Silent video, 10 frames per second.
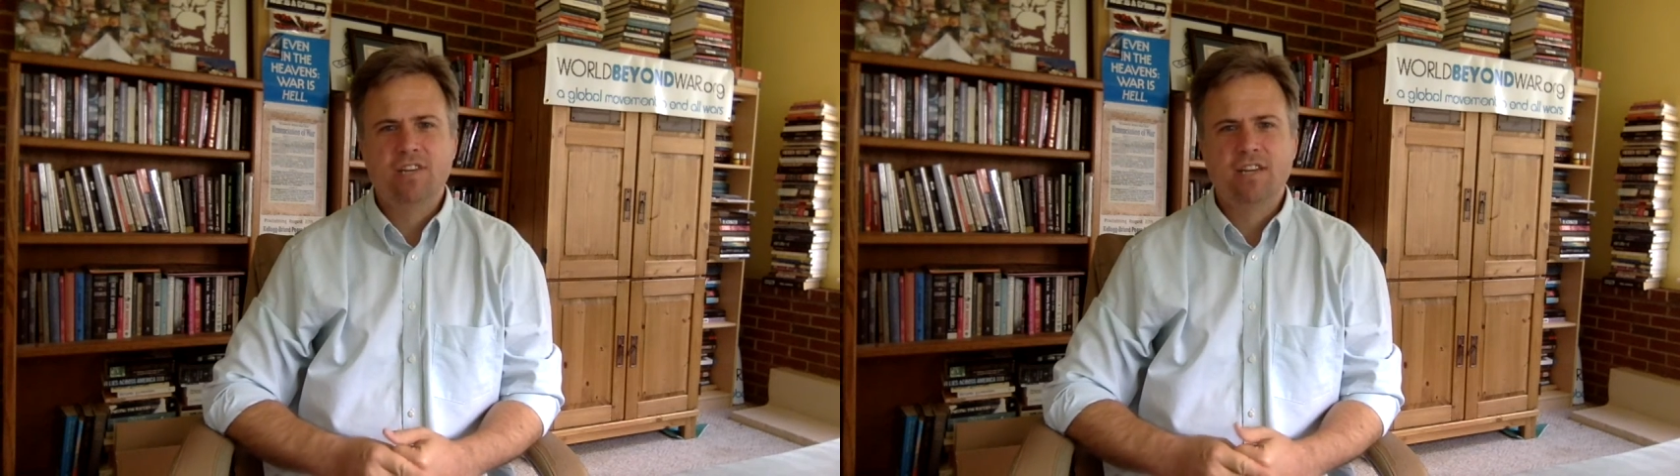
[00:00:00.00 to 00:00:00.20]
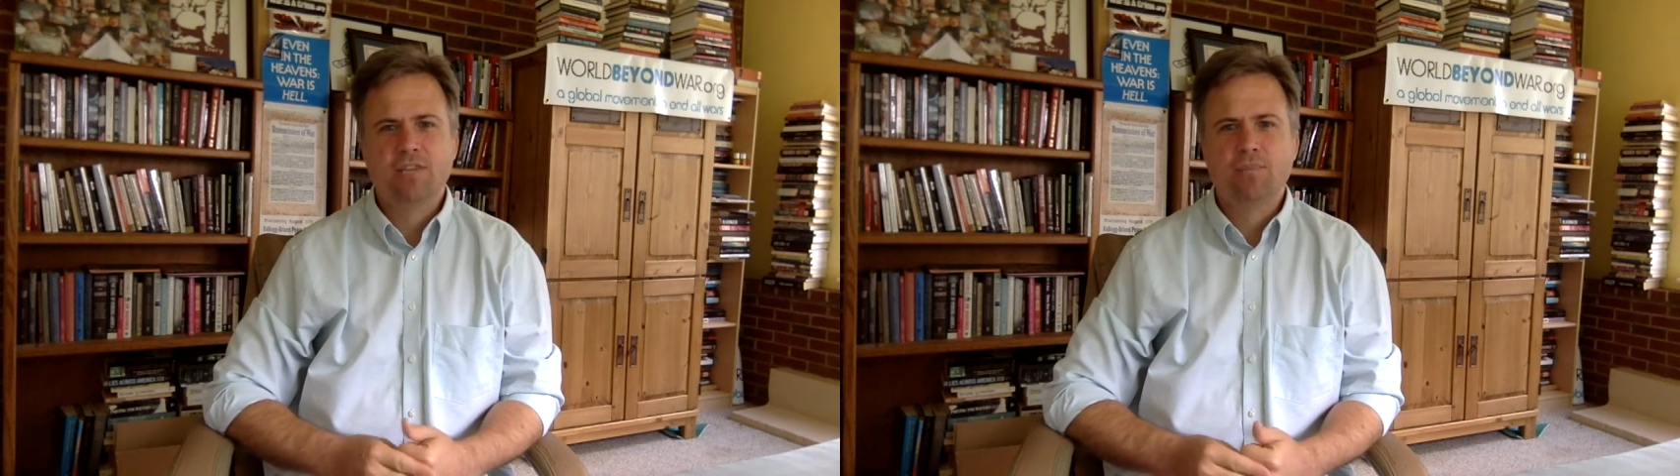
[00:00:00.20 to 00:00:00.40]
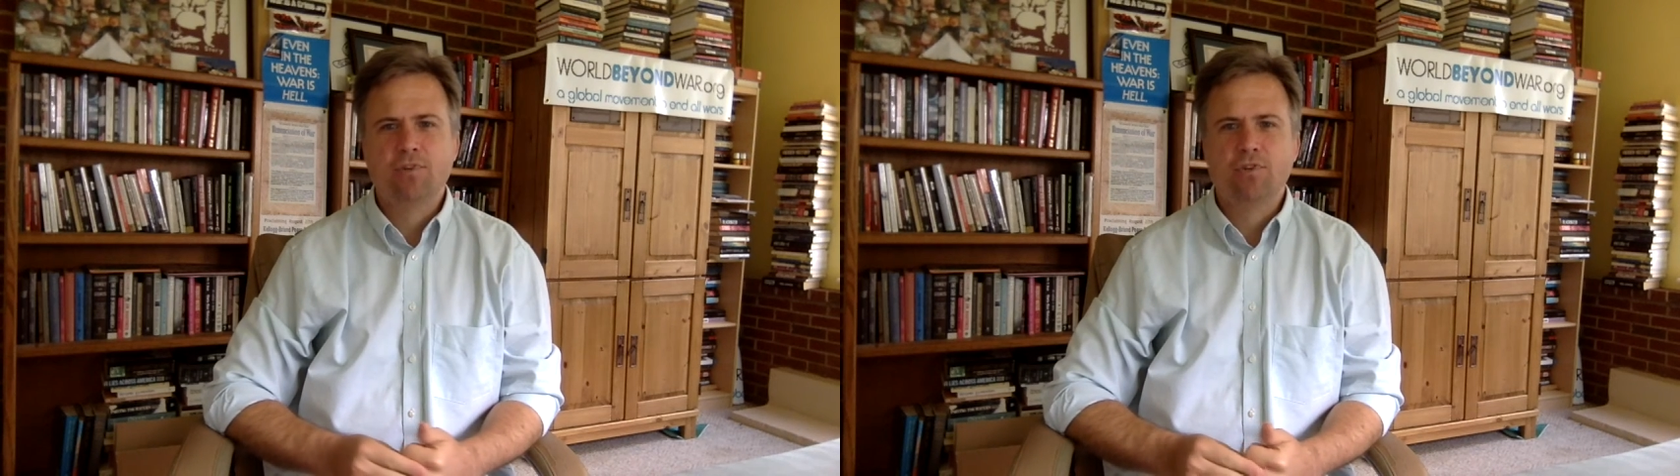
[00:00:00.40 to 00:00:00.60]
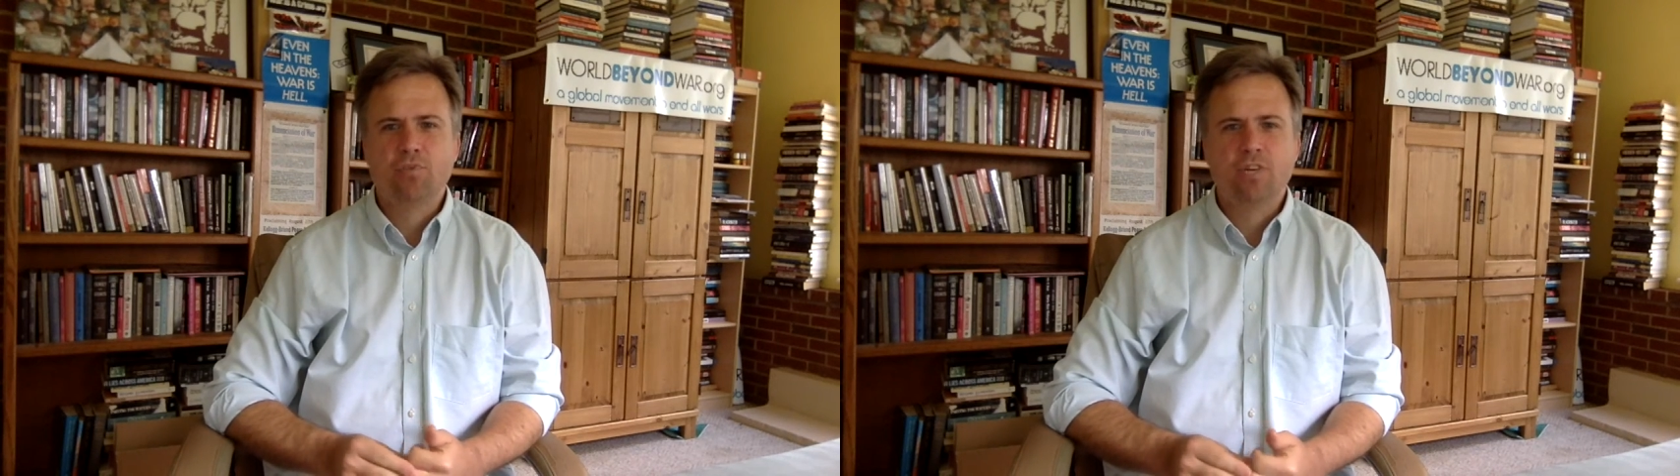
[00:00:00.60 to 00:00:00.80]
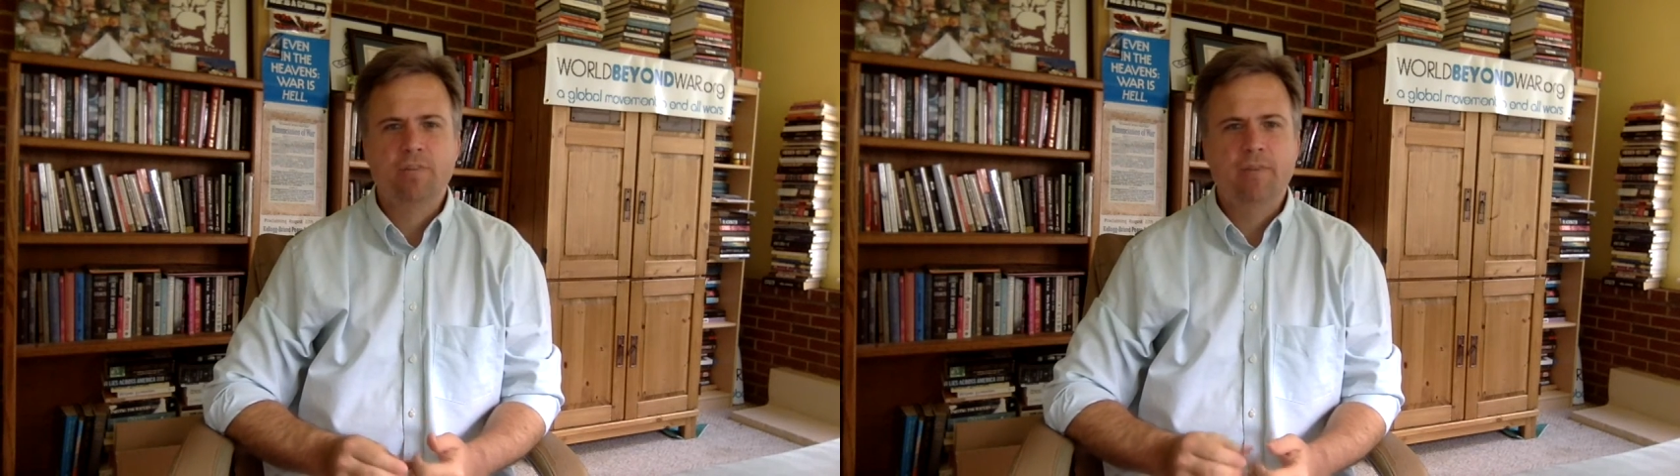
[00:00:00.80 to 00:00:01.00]
experts
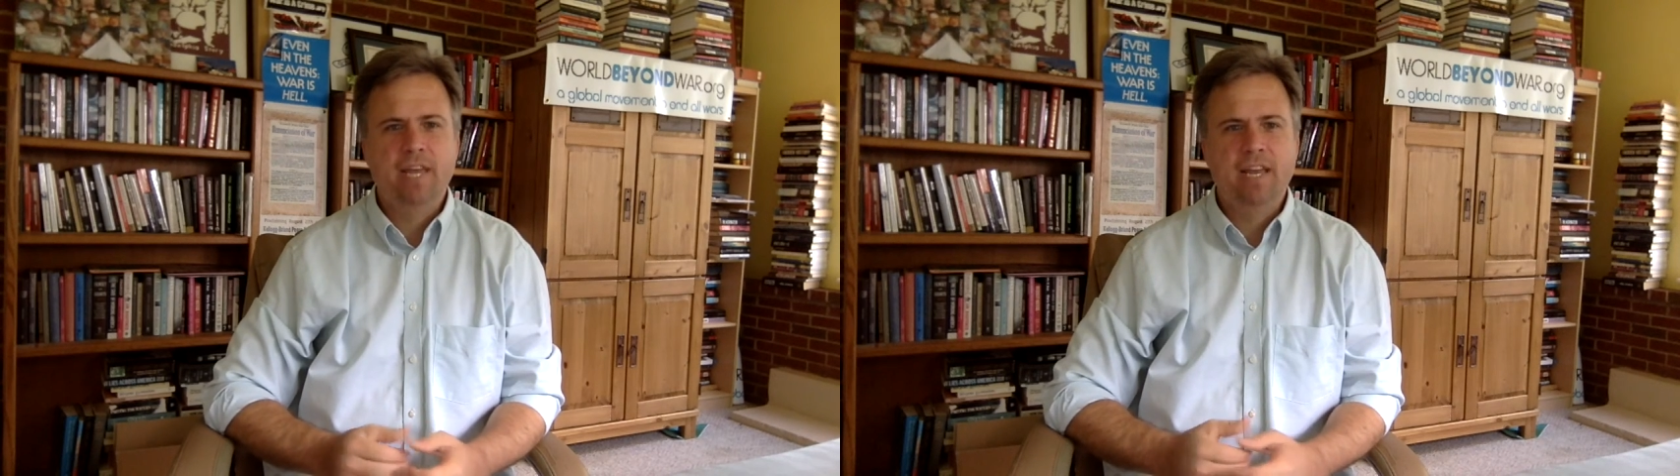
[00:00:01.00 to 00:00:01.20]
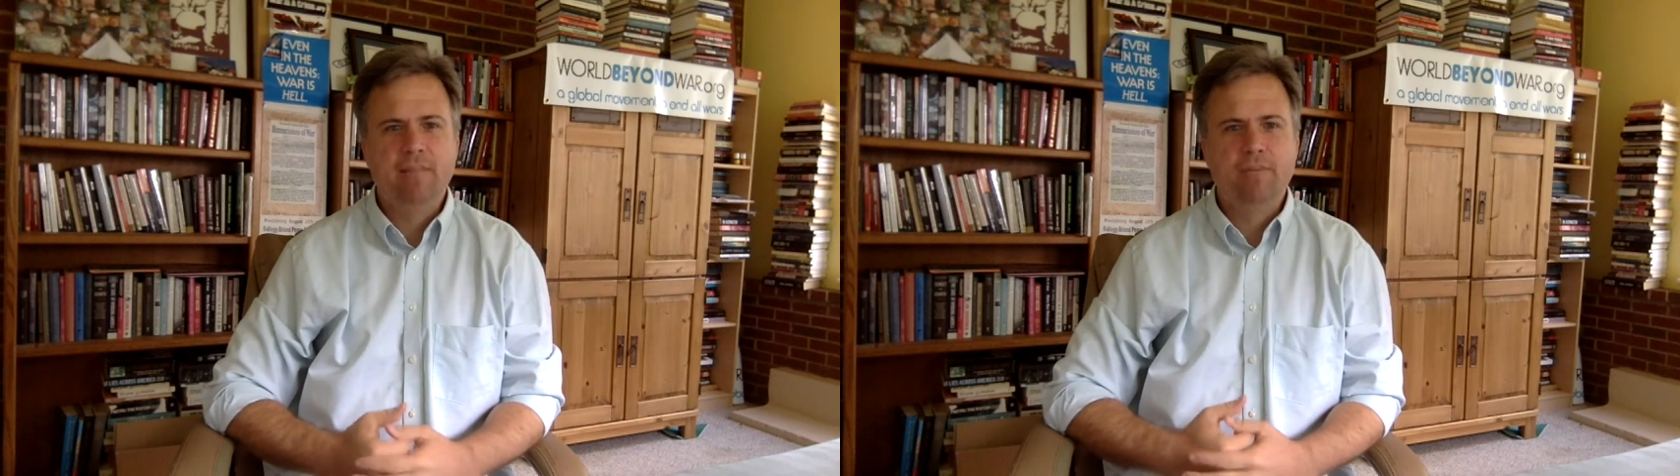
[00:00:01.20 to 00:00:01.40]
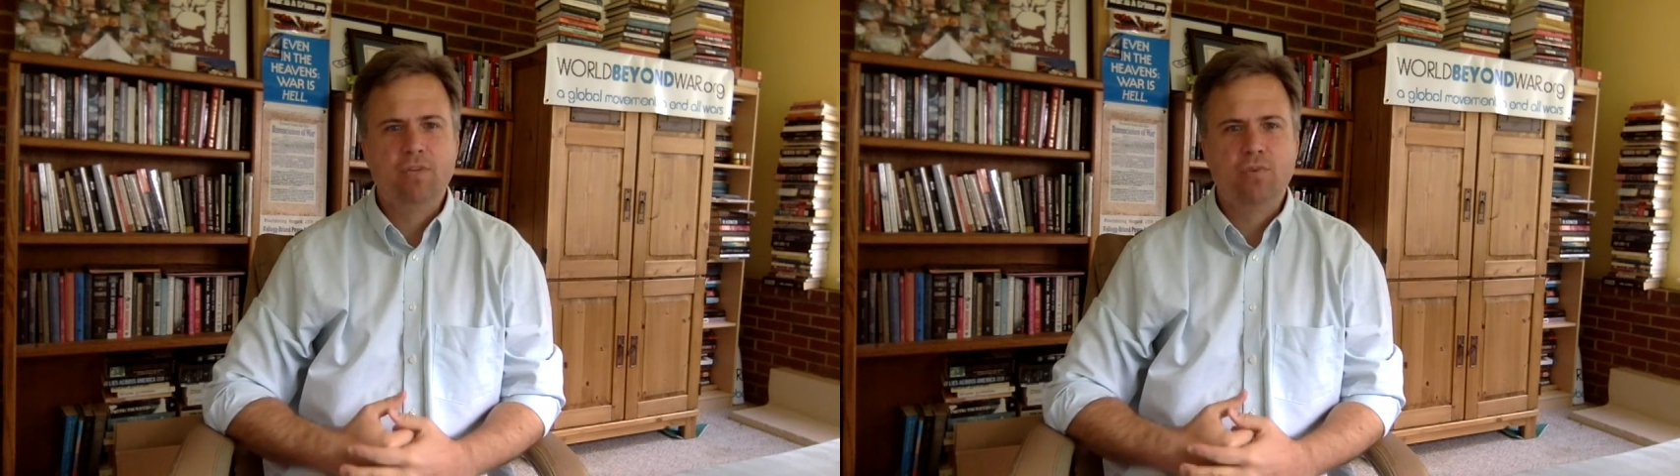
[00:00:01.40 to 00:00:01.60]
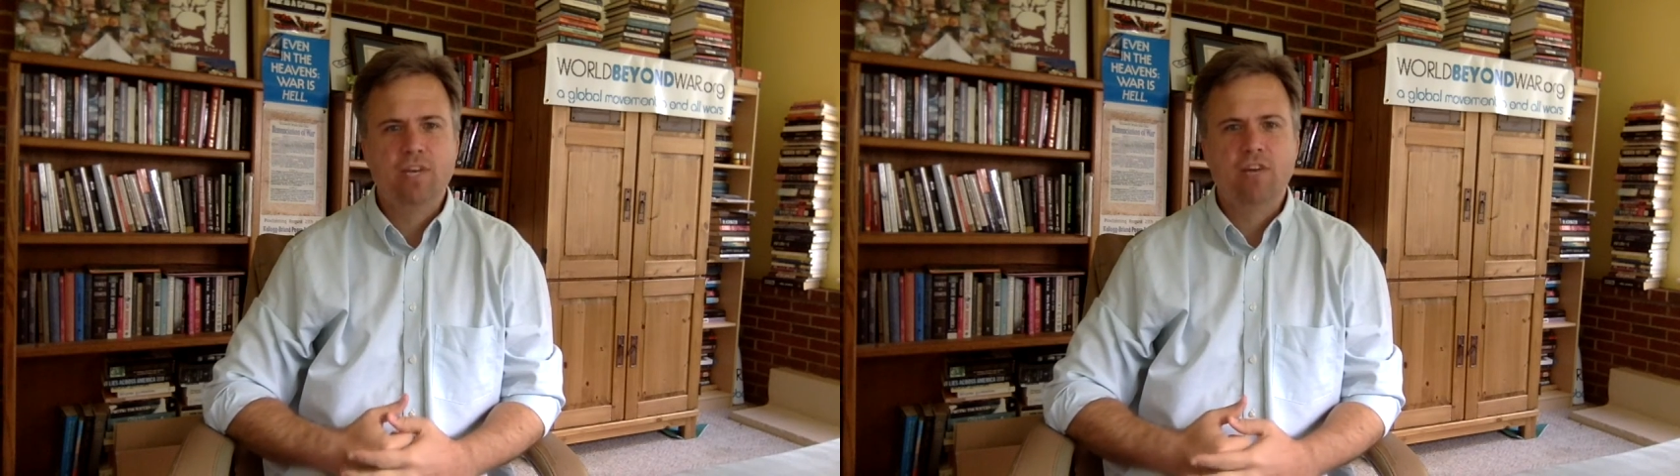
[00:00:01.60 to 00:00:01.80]
were debating between a